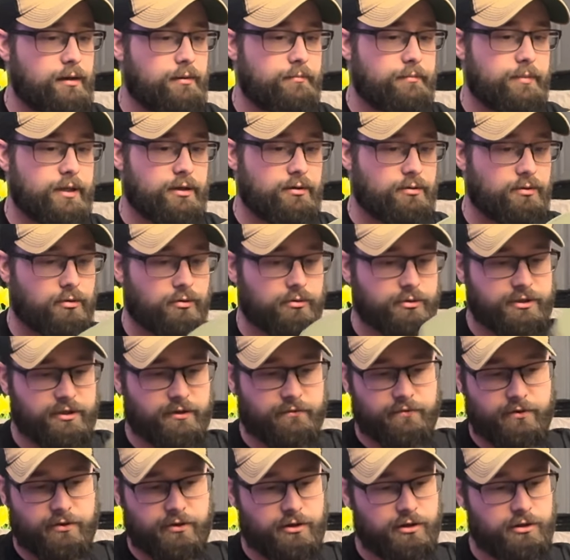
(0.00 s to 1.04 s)
It holds
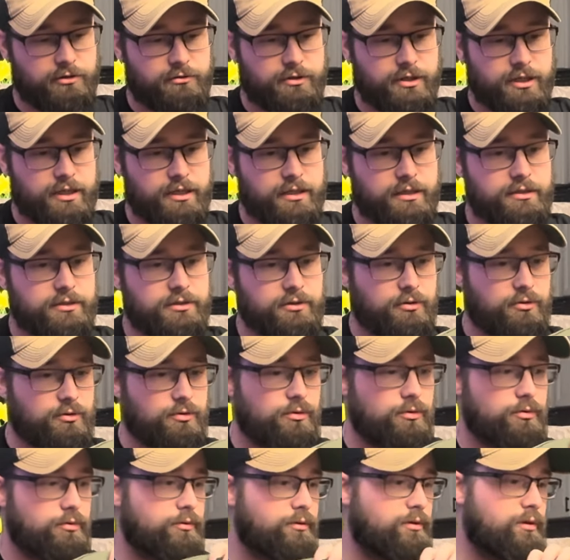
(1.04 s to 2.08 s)
everything you need it to
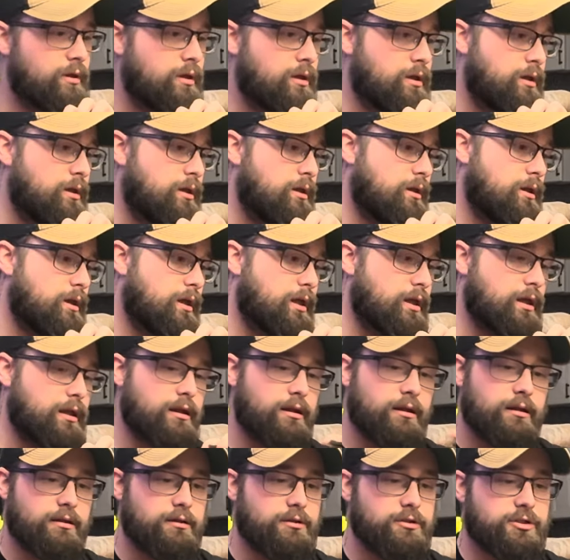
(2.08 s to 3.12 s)
hold,
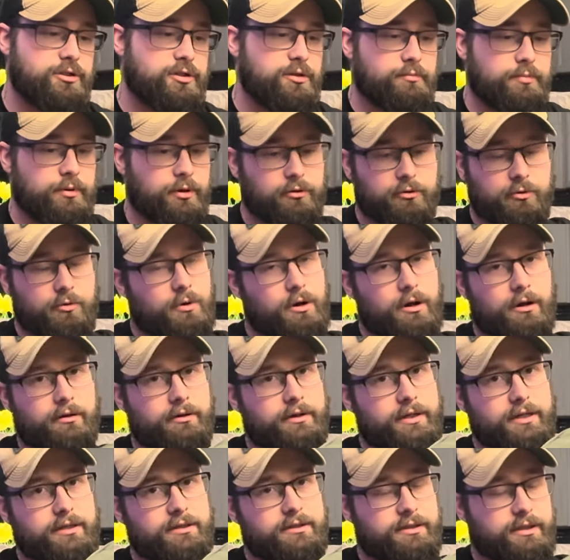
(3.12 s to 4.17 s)
and it's just the build
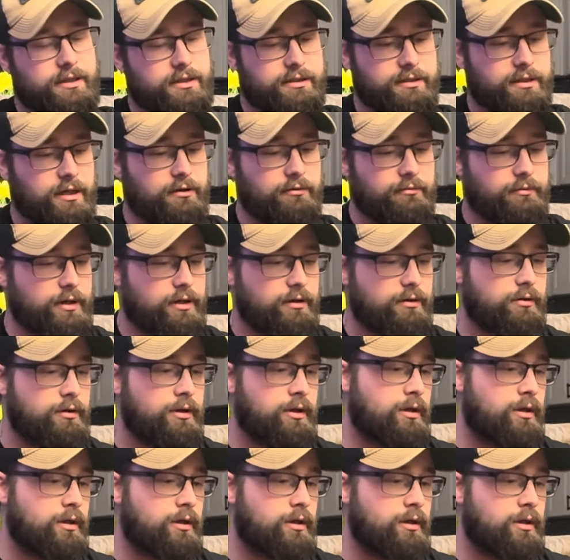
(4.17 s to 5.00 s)
quality is unreal.